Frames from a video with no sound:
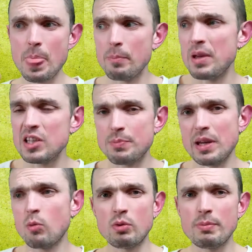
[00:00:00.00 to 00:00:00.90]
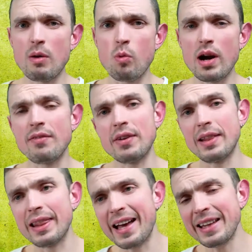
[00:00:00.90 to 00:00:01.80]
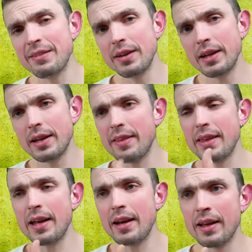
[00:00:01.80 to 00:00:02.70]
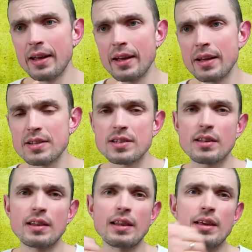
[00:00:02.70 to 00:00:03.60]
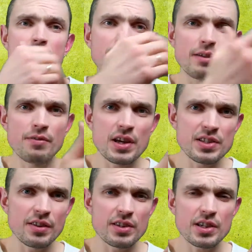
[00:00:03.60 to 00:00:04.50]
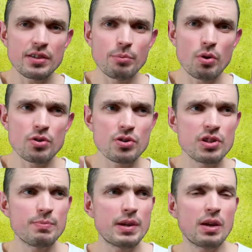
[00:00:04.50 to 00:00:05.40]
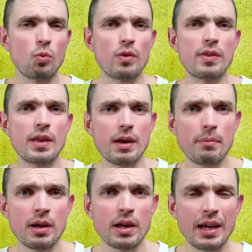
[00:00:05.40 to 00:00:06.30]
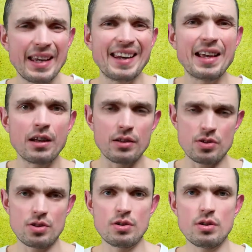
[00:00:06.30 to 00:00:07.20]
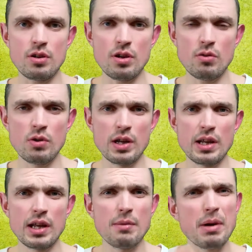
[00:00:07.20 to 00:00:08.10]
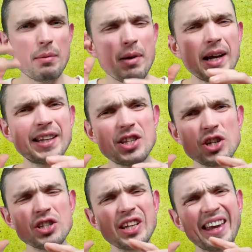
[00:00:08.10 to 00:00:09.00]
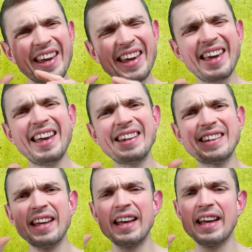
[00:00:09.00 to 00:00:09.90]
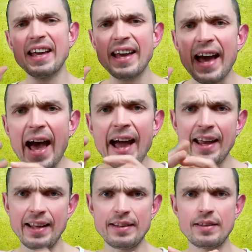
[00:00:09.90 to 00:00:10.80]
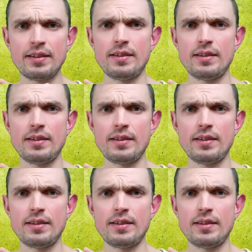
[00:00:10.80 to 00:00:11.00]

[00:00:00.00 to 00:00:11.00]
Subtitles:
me speaking with my wife in Latvian and then suddenly facing this other person speaking with them in English, you know? My mind just can't hack it,